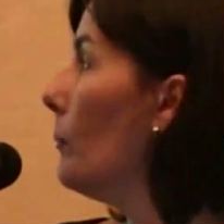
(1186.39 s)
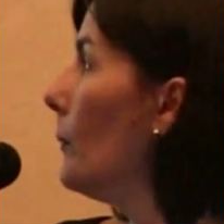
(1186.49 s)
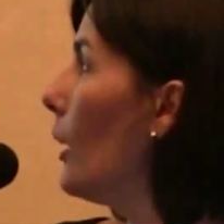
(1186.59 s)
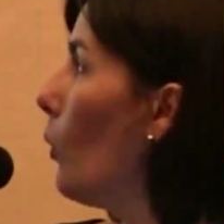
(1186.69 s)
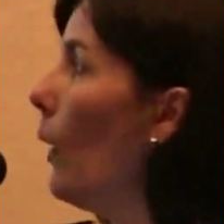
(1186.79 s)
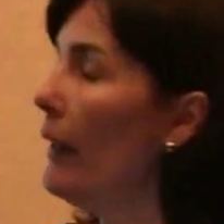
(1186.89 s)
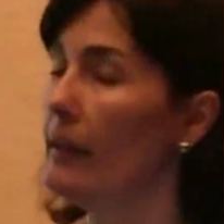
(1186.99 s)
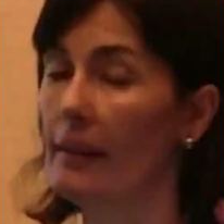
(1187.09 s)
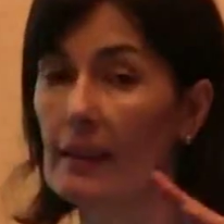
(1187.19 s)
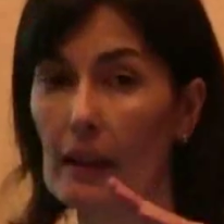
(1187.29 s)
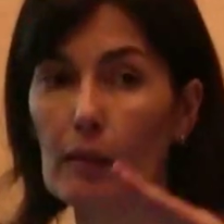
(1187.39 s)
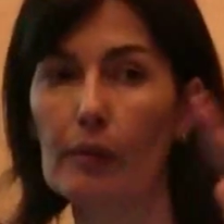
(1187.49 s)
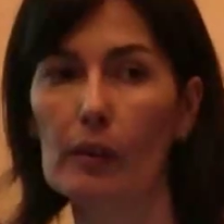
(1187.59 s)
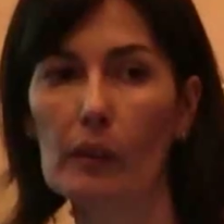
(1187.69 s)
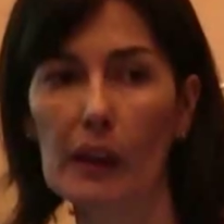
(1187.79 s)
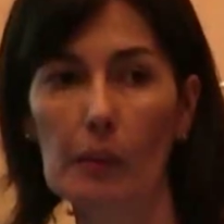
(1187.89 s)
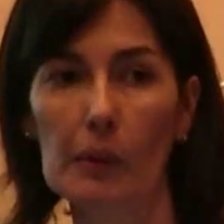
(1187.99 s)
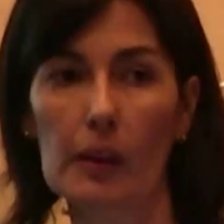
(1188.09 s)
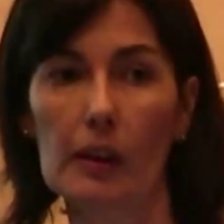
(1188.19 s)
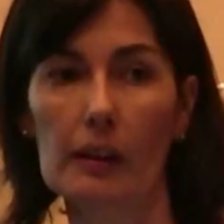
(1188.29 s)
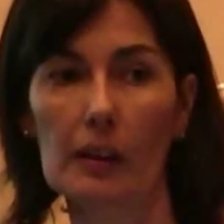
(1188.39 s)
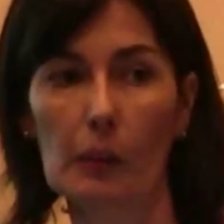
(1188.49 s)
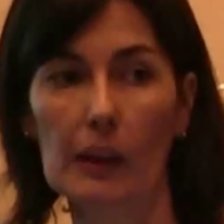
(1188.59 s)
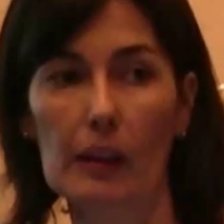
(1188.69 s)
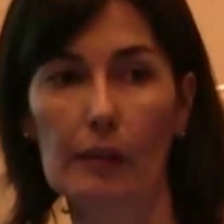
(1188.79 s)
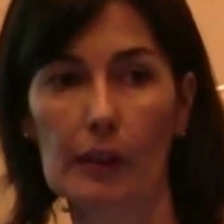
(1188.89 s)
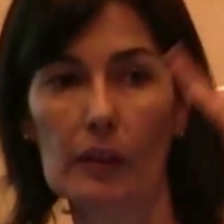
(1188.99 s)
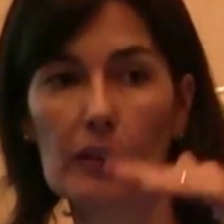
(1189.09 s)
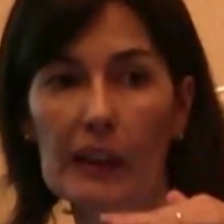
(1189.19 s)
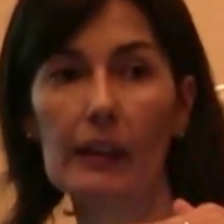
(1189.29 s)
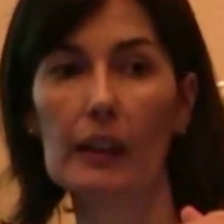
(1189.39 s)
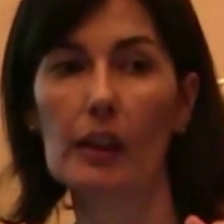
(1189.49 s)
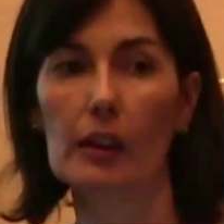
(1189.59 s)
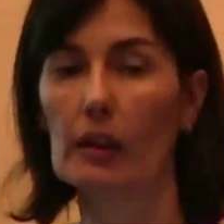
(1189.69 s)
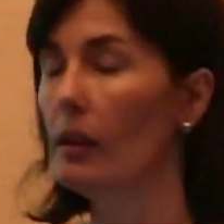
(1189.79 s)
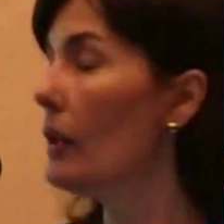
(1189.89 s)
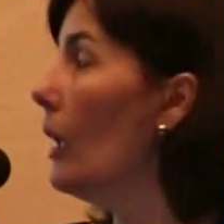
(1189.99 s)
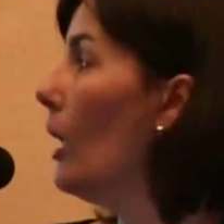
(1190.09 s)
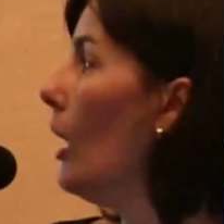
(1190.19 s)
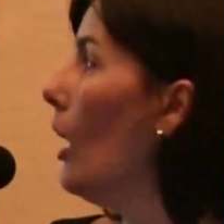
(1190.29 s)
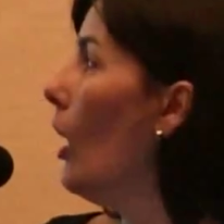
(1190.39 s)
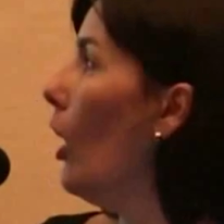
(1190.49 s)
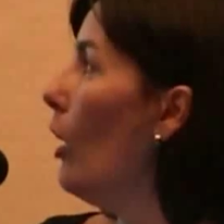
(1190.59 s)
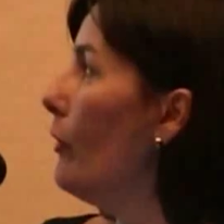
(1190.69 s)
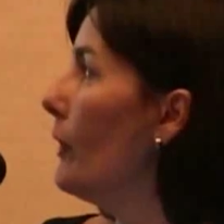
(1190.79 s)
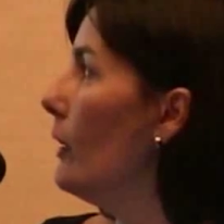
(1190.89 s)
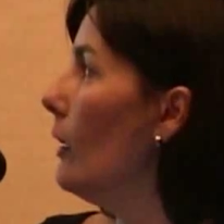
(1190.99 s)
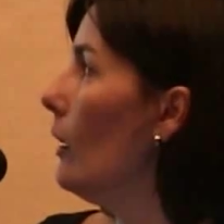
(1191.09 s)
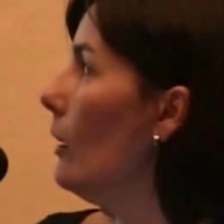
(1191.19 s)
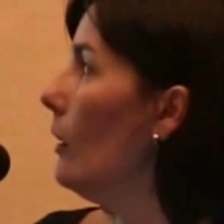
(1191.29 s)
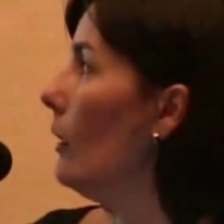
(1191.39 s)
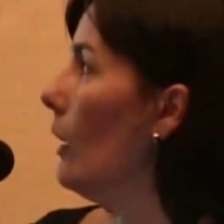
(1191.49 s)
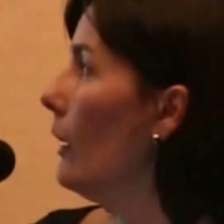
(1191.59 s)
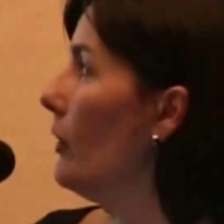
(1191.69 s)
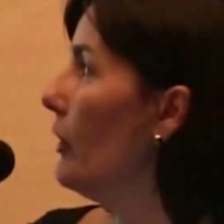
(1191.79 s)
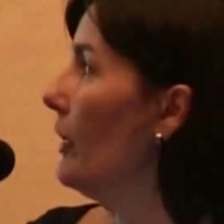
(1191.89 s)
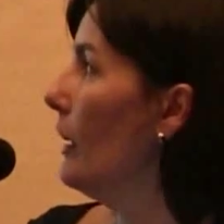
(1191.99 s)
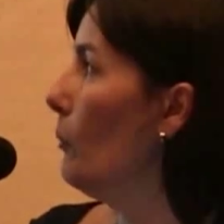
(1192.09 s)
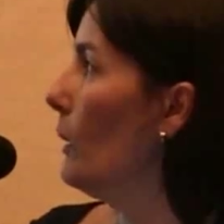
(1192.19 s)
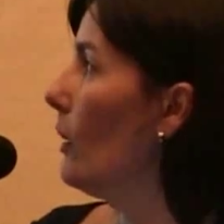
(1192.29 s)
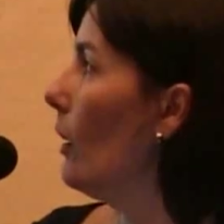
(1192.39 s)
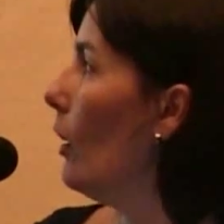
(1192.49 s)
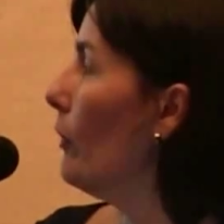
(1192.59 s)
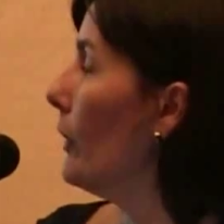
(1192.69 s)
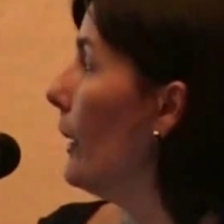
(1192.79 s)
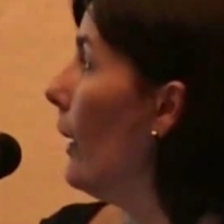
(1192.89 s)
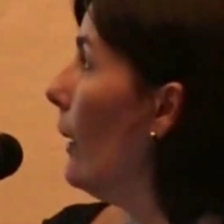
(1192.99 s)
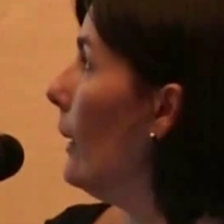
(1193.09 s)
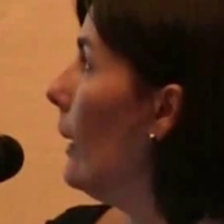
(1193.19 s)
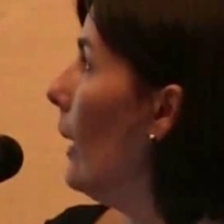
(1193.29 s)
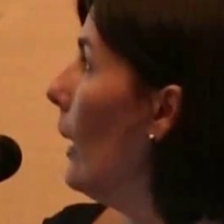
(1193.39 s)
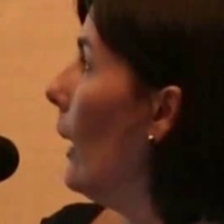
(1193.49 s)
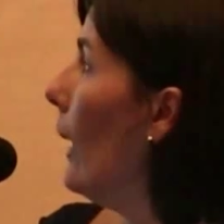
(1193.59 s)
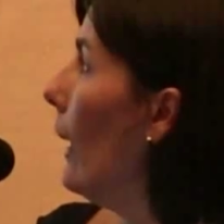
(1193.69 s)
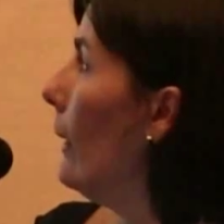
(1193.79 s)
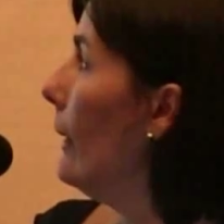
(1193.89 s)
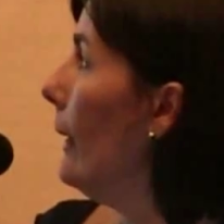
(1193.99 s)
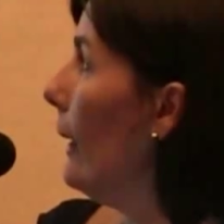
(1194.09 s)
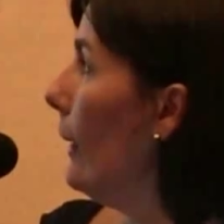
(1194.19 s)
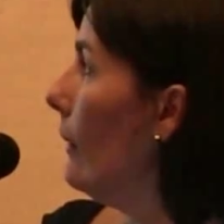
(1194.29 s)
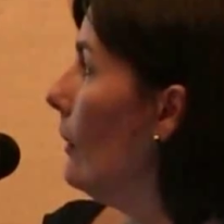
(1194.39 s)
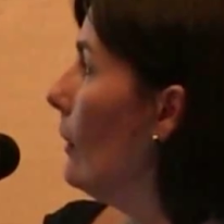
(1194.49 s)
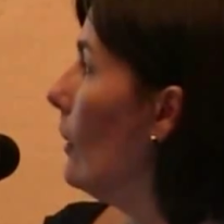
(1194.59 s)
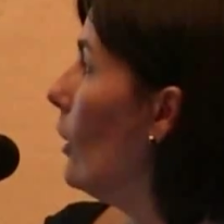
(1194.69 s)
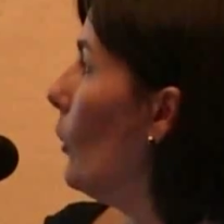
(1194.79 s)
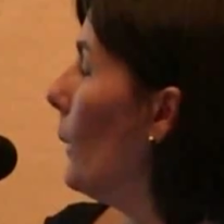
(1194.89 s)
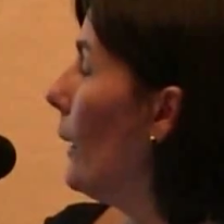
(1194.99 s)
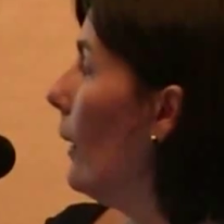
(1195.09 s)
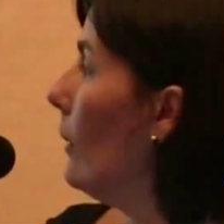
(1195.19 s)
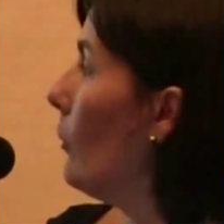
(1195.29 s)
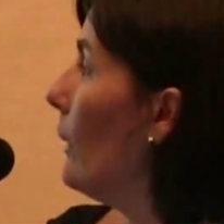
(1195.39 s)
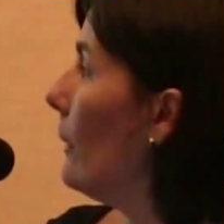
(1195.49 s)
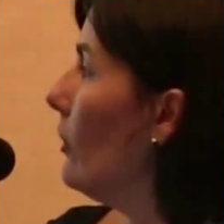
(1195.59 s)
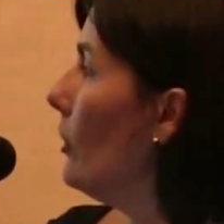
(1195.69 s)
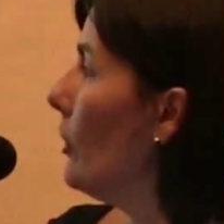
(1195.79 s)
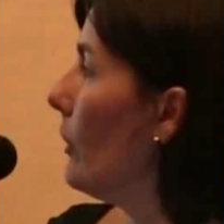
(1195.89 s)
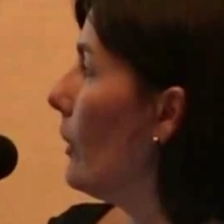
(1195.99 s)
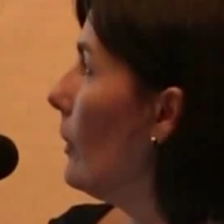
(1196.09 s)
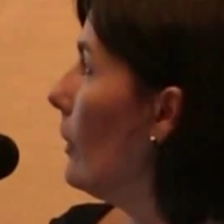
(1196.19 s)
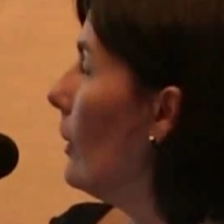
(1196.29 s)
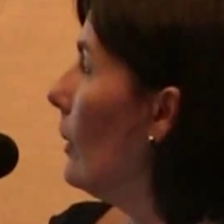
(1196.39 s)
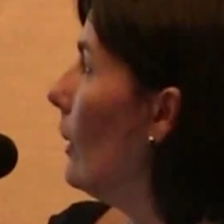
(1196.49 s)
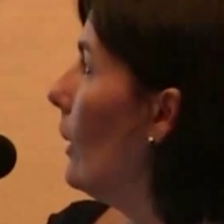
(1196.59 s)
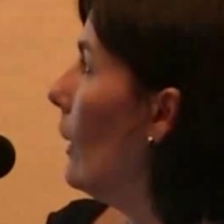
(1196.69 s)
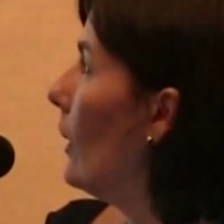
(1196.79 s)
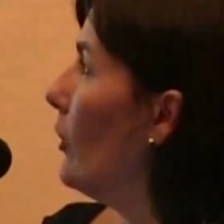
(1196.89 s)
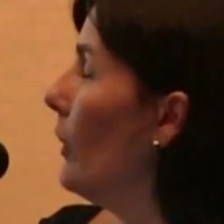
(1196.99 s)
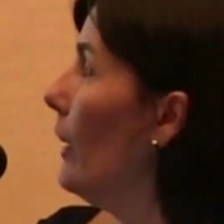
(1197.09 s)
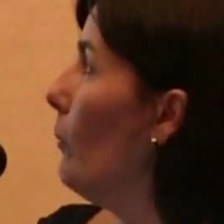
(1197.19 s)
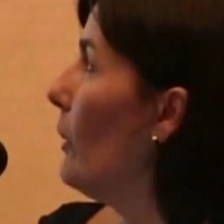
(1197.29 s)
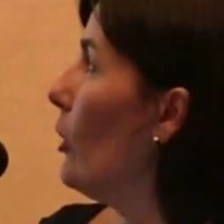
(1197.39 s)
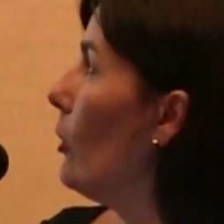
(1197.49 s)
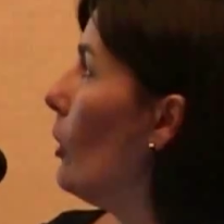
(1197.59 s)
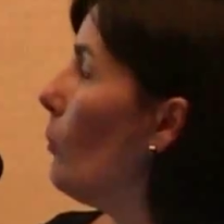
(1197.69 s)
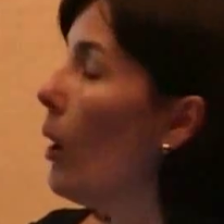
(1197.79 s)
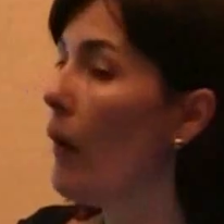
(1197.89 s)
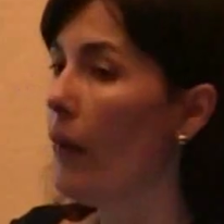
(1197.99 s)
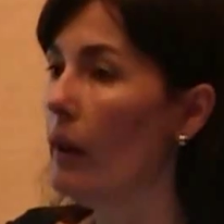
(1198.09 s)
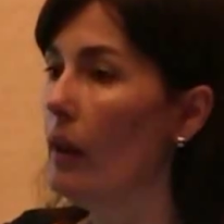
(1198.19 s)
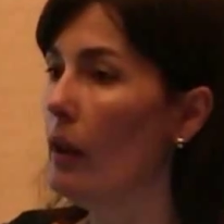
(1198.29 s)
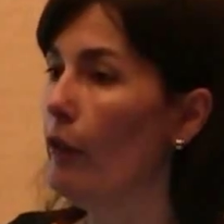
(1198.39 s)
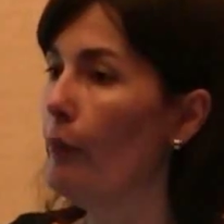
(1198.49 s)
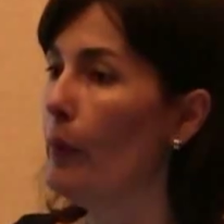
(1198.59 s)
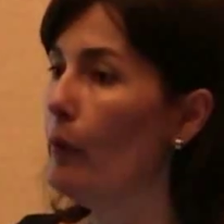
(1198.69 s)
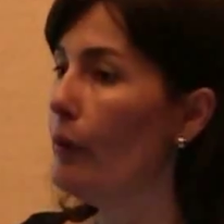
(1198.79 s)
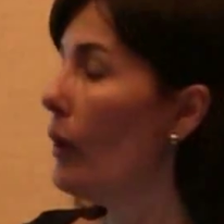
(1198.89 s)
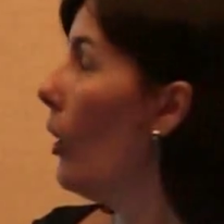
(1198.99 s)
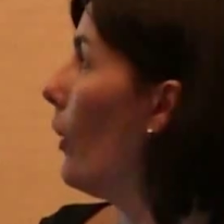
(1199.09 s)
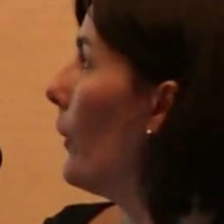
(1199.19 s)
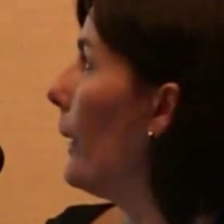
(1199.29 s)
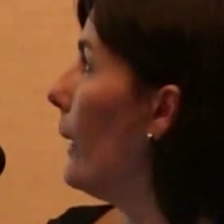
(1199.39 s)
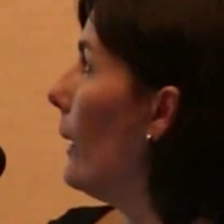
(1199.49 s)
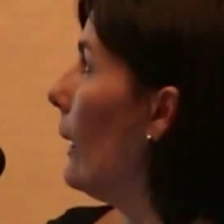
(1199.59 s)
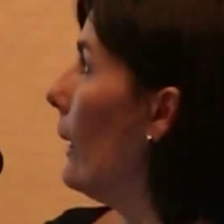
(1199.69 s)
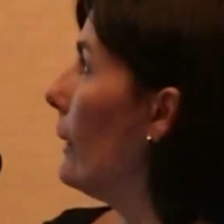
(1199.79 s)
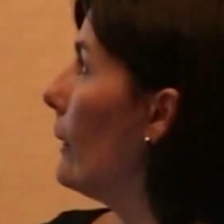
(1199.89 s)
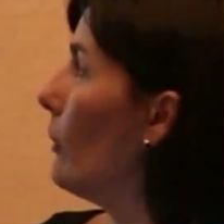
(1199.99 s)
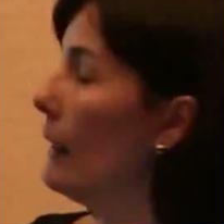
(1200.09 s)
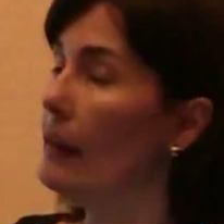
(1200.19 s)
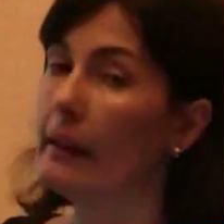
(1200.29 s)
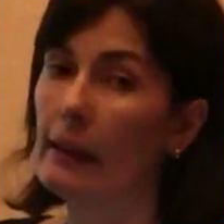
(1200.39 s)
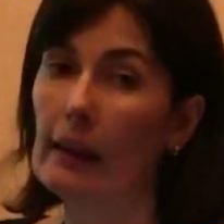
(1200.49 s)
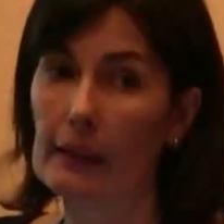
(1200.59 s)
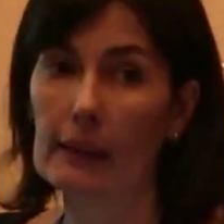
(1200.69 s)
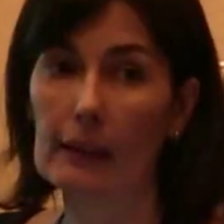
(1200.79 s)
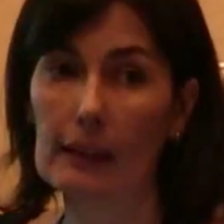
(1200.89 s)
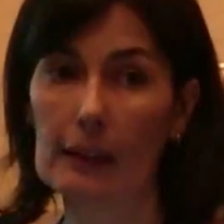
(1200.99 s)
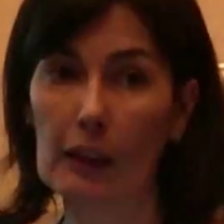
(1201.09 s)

acquire several images with different orientations of the anterior segment of the eye, and then we can reconstruct a 3-dimensional model of both cornea and the crystalline lens.